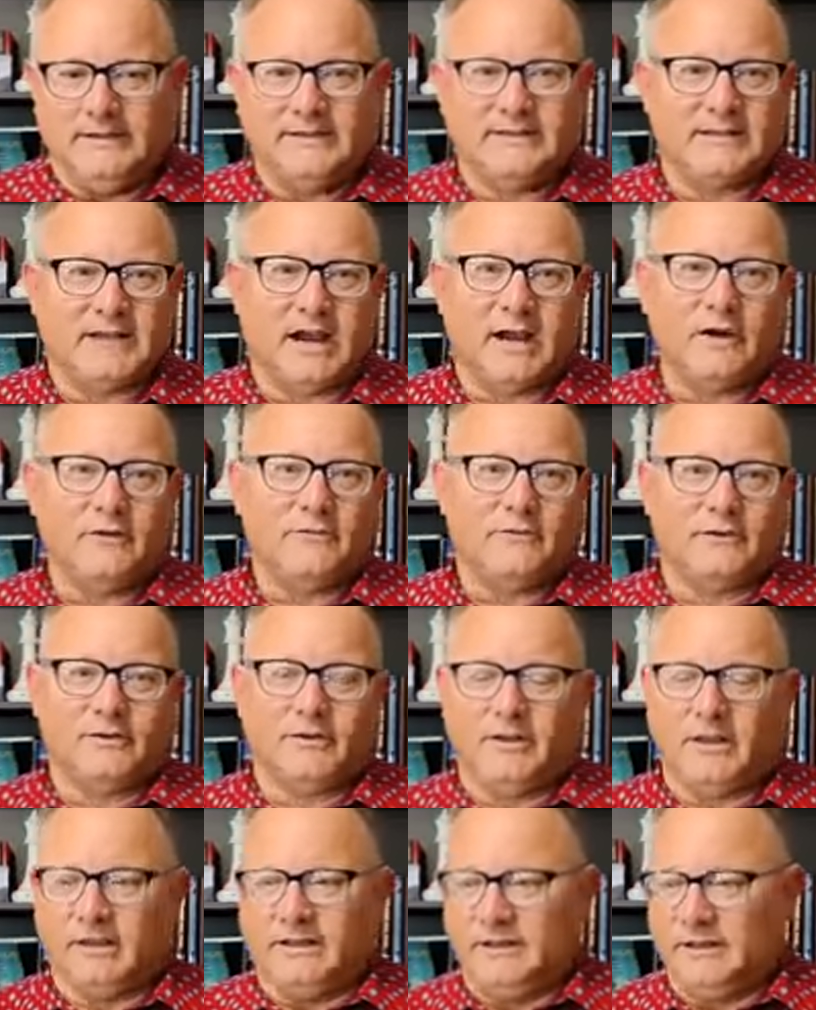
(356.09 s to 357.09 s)
desire for
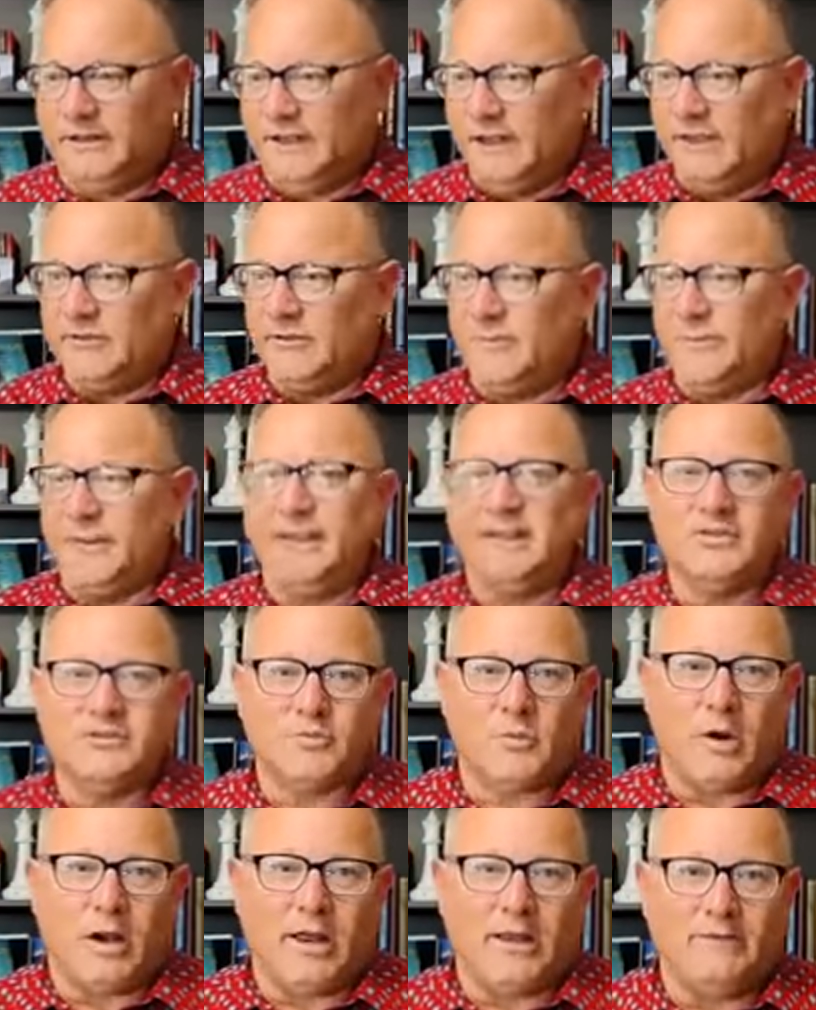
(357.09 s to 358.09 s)
the other
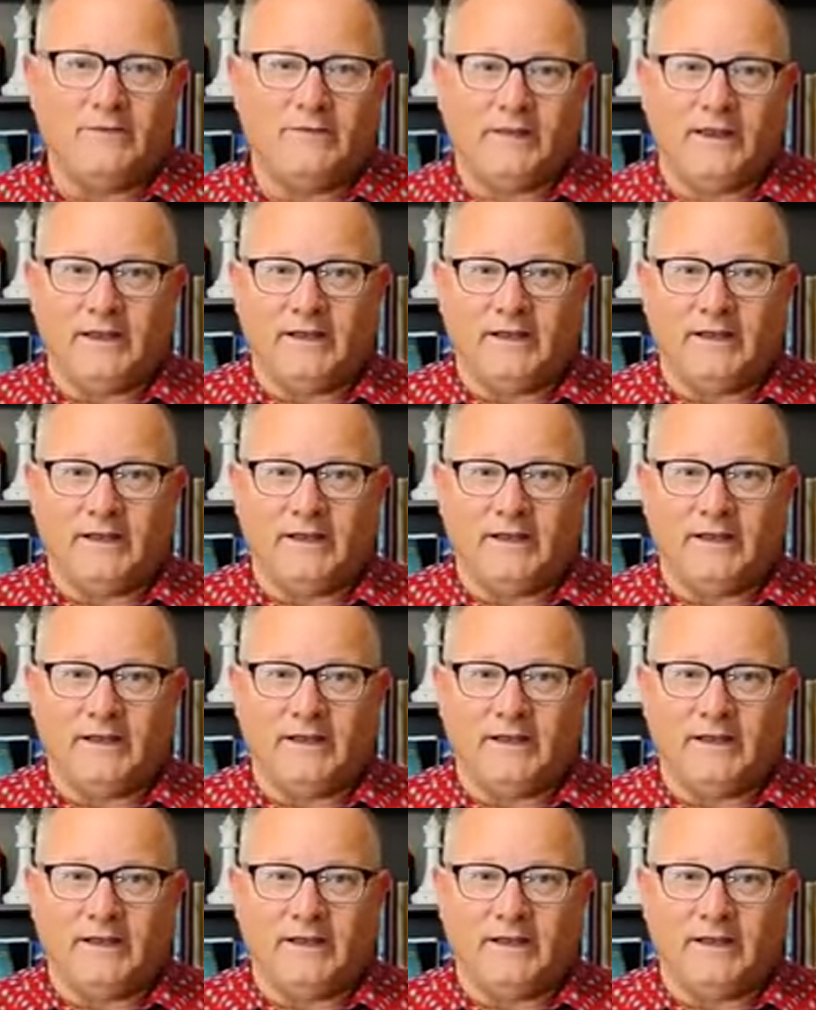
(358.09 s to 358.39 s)
man's wife,